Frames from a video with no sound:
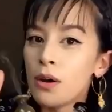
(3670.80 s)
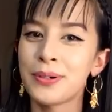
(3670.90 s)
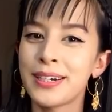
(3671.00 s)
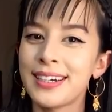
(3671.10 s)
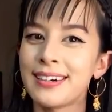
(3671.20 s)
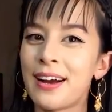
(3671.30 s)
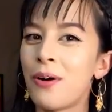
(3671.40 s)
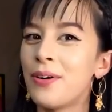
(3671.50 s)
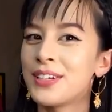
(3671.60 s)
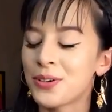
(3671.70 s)
queen. I
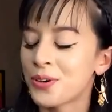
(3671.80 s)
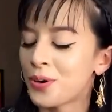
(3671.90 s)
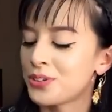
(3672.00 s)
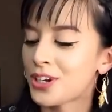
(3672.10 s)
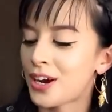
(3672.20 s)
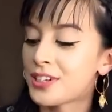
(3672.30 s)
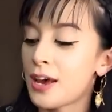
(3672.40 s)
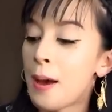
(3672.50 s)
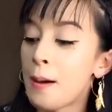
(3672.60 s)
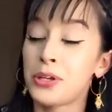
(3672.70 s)
always yeah. do cold start,
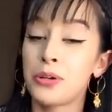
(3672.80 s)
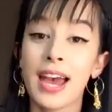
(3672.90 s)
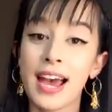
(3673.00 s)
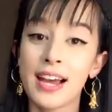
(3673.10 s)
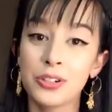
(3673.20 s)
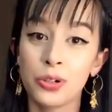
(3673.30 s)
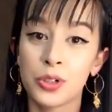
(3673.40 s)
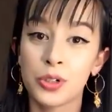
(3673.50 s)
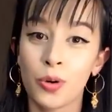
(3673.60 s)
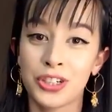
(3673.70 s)
but you can do a
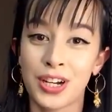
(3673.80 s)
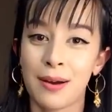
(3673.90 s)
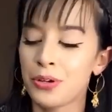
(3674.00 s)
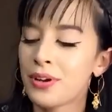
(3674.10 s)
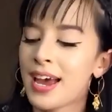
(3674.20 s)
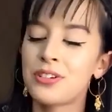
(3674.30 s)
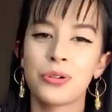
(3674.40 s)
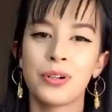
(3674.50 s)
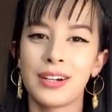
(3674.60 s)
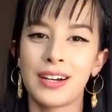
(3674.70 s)
torch dab. You can
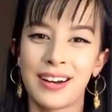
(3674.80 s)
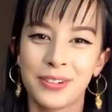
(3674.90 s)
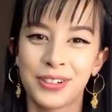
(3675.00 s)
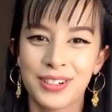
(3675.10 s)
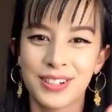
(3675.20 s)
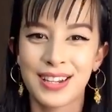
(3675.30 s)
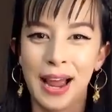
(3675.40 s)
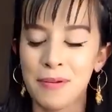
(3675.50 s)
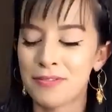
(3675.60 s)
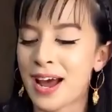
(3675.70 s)
do an, other
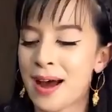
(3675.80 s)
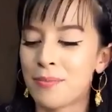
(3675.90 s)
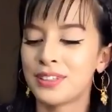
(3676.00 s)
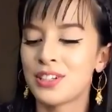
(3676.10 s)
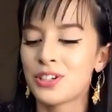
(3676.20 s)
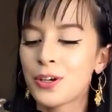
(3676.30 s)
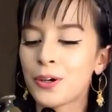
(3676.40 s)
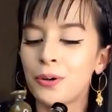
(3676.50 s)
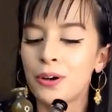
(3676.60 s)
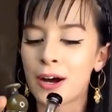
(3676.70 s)
type of dab with this
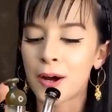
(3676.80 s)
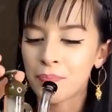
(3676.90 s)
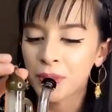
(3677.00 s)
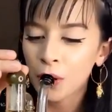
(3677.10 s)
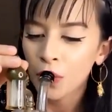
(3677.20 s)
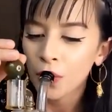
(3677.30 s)
too. Um,